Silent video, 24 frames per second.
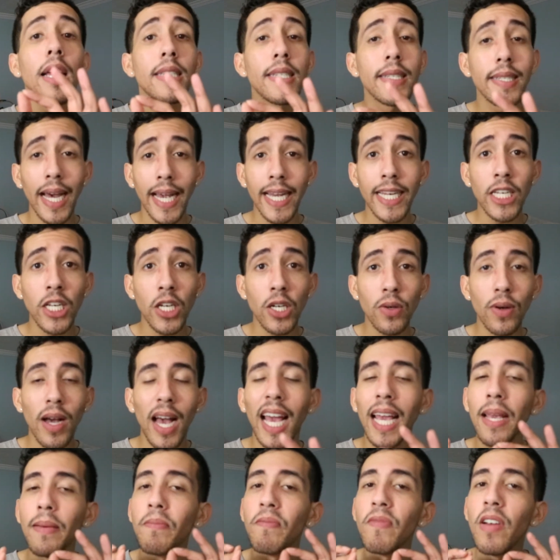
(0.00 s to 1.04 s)
Side note,
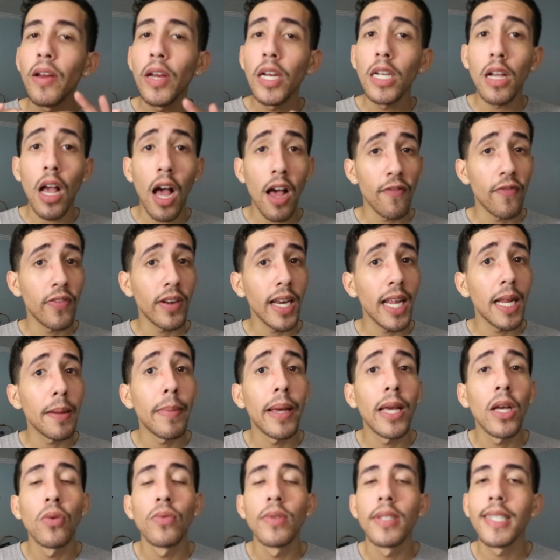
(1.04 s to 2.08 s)
I am very confident in
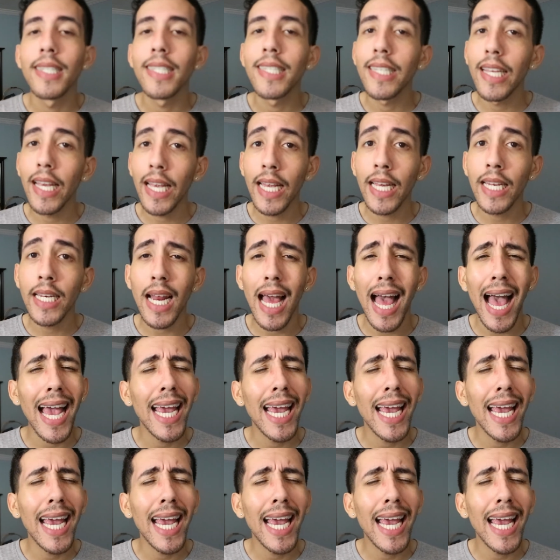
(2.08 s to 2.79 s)
my own skin,